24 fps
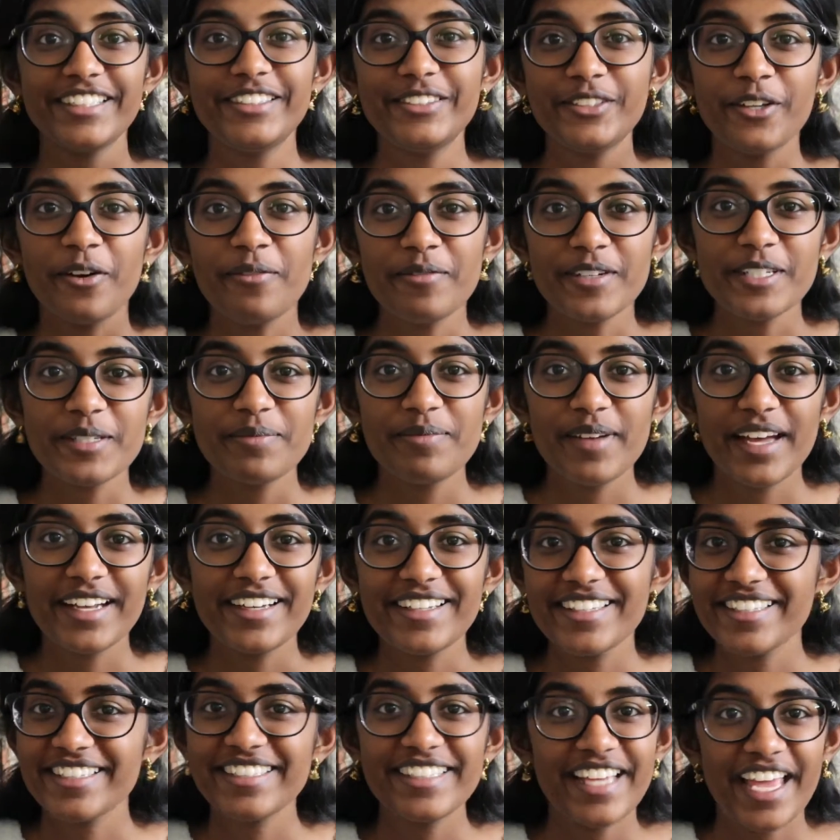It's so much
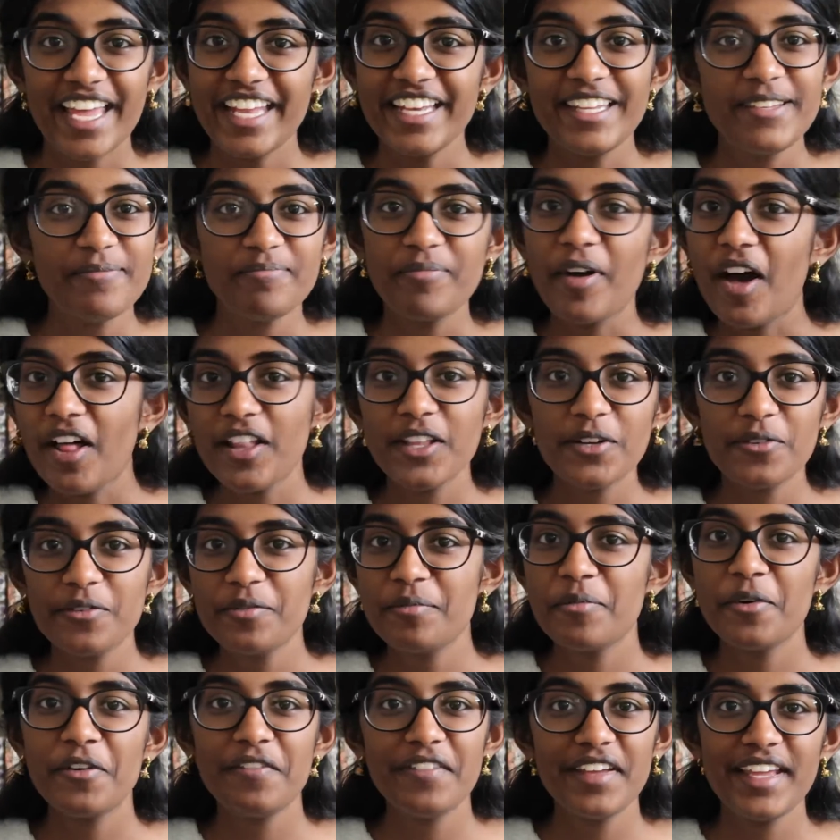better than any
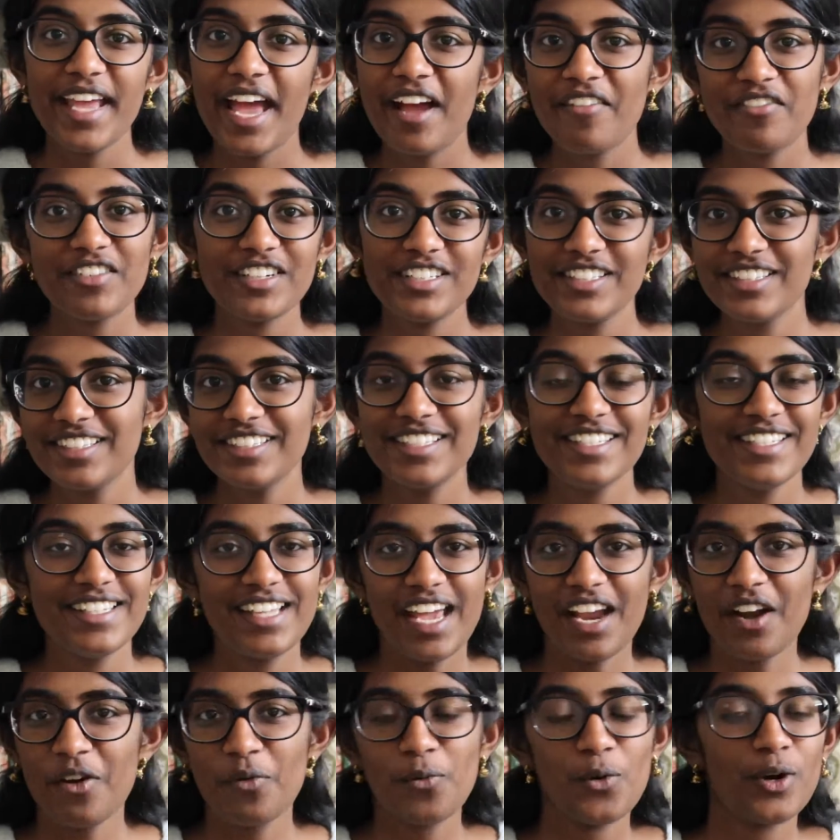Bollywood movie ever in the
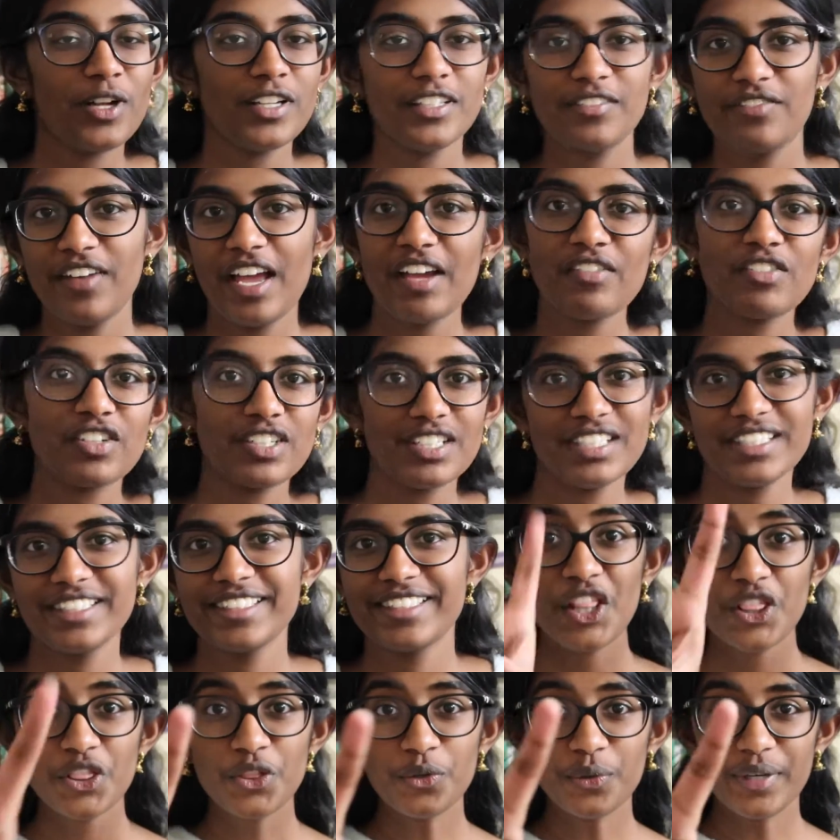entire world of evers!
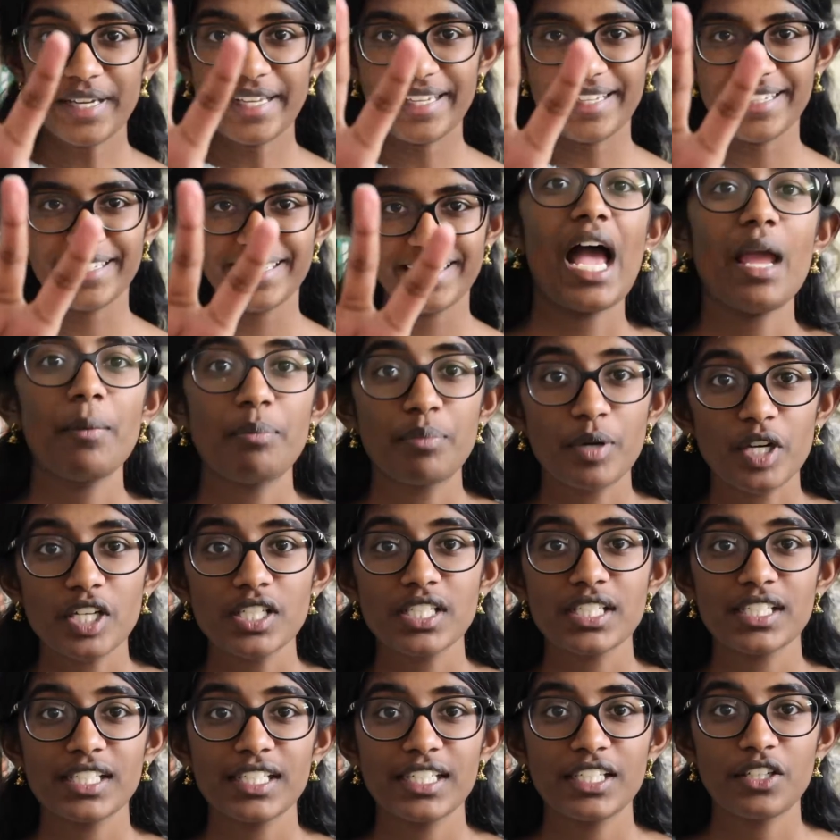3. I
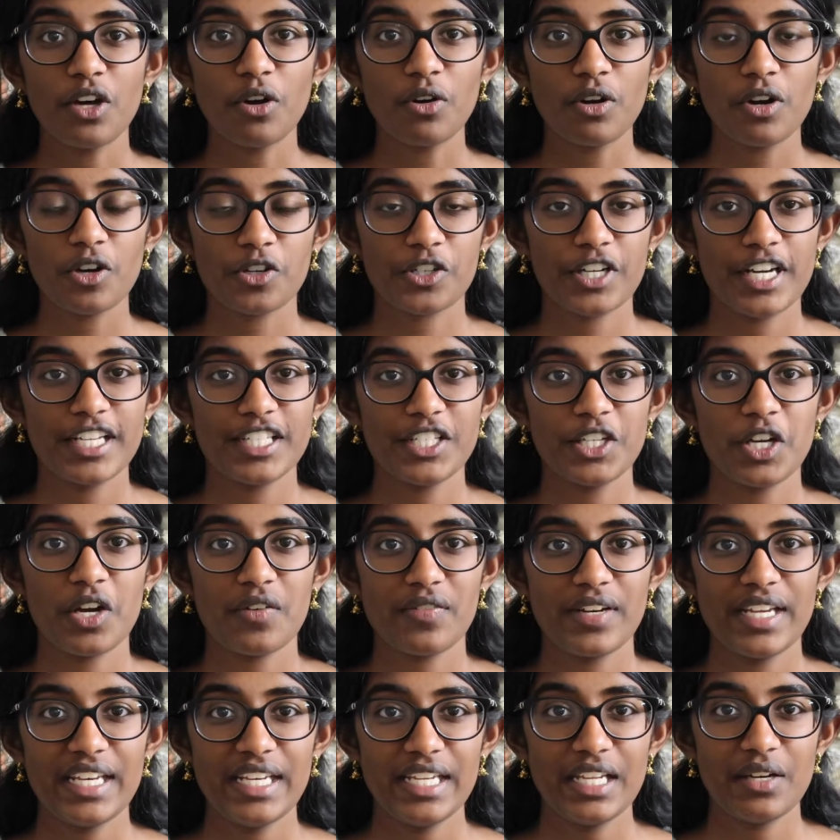personally don't go crazy
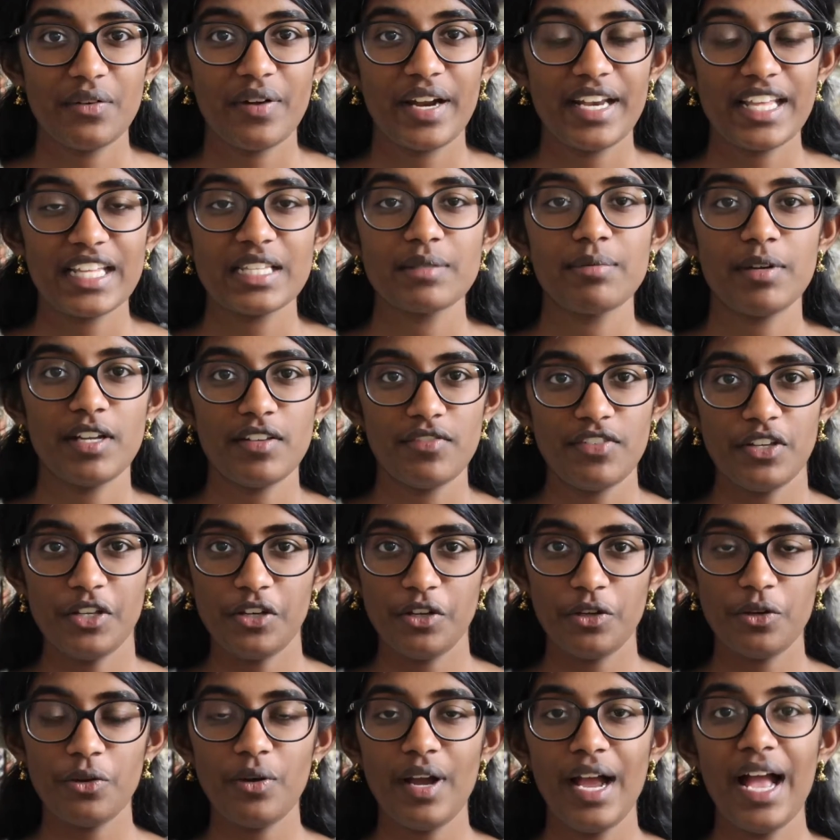over Indian weddings, but if
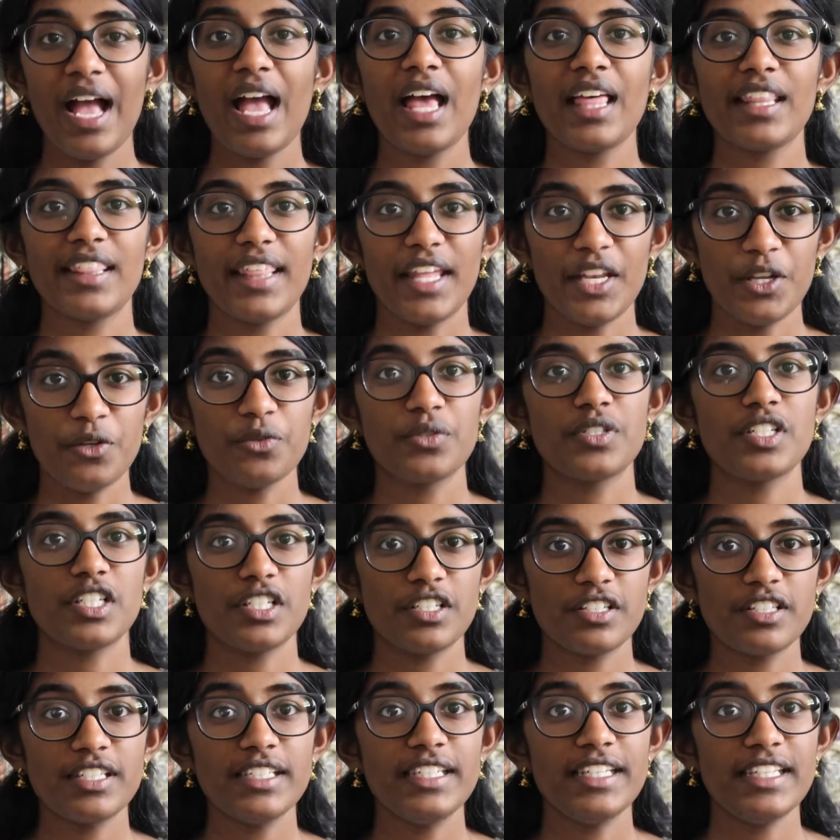you do, then you
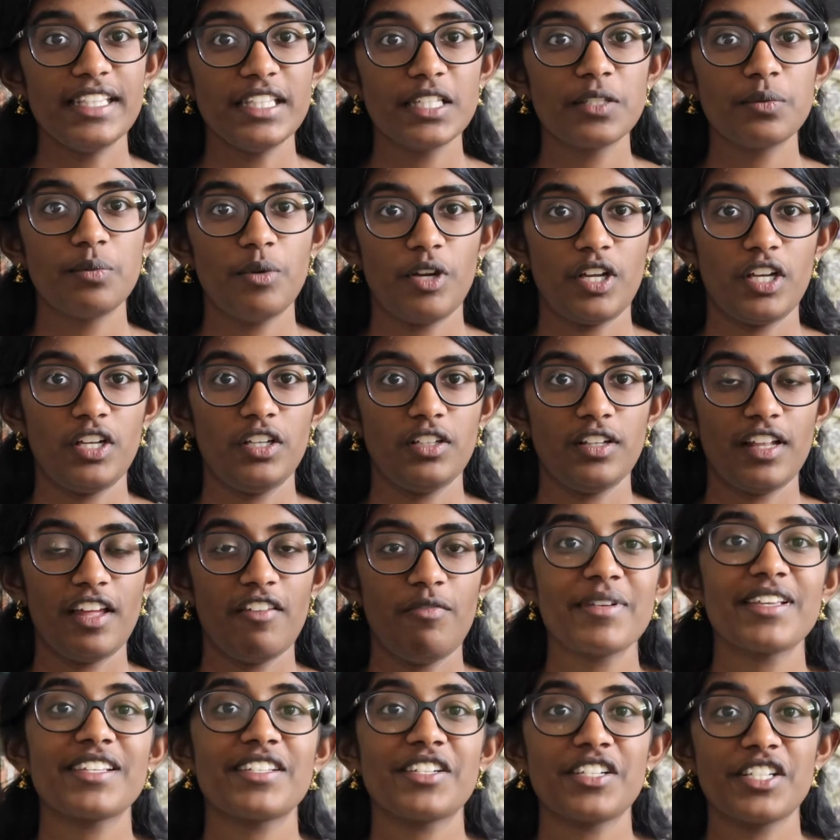seriously need this book in your life
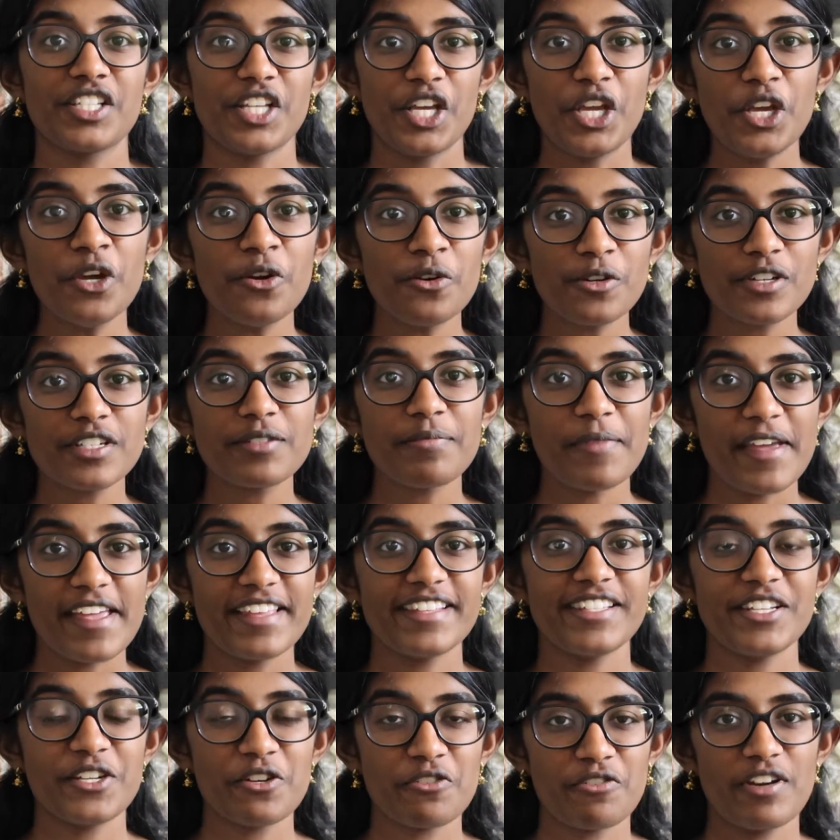because there's a huge,
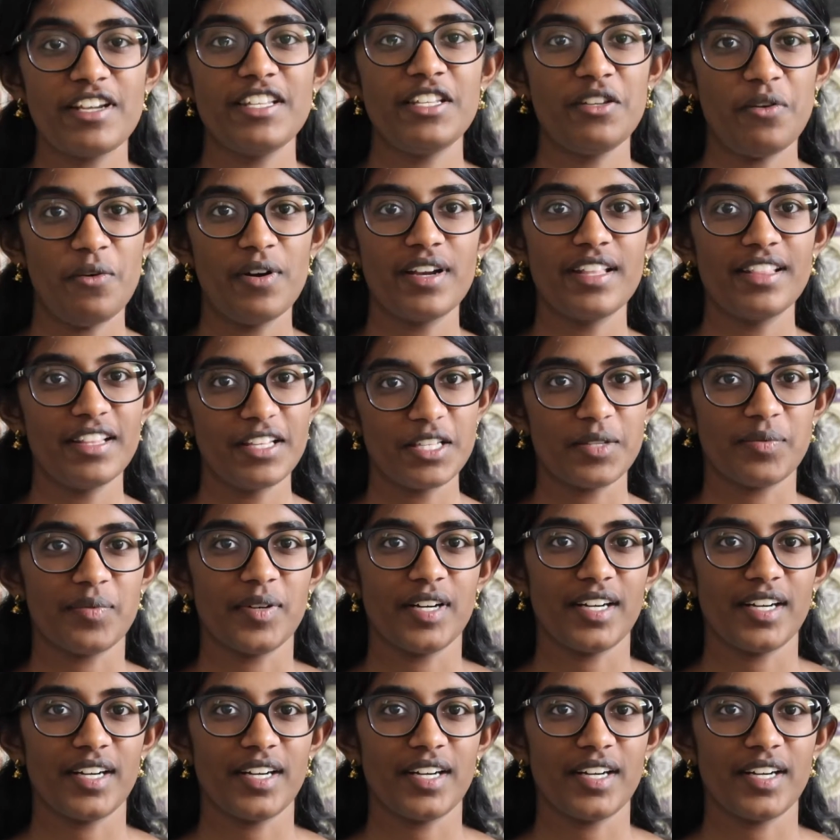amazing, crazy one in this